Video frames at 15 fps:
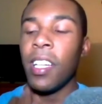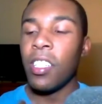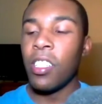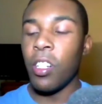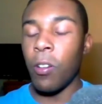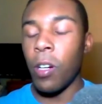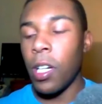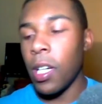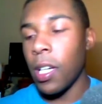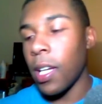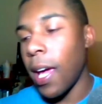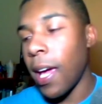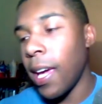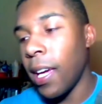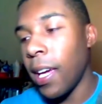
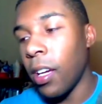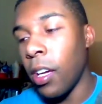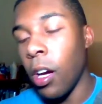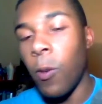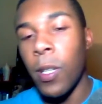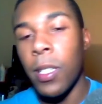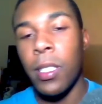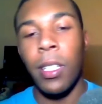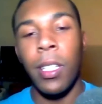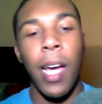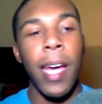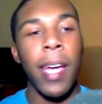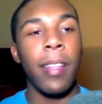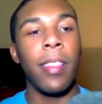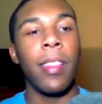Shirogane going to
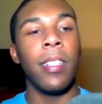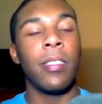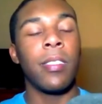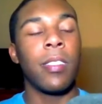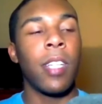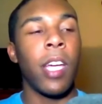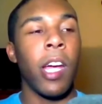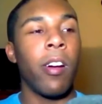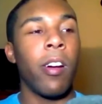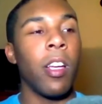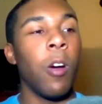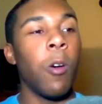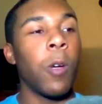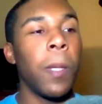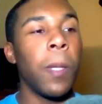like this
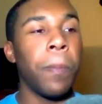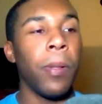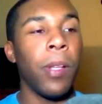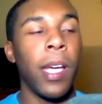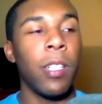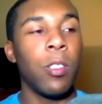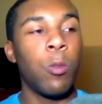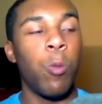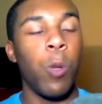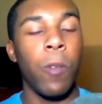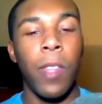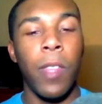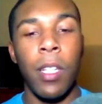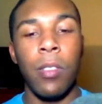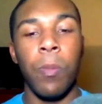karaoke place
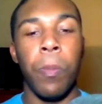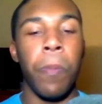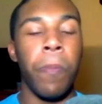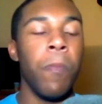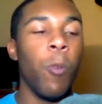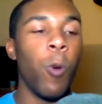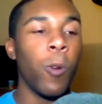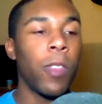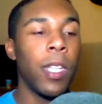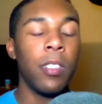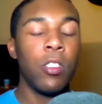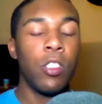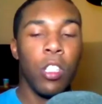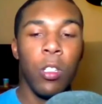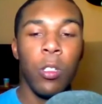with these
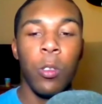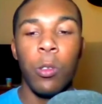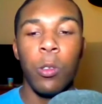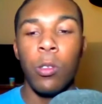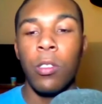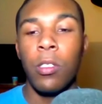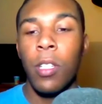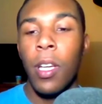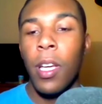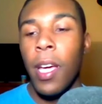dudes.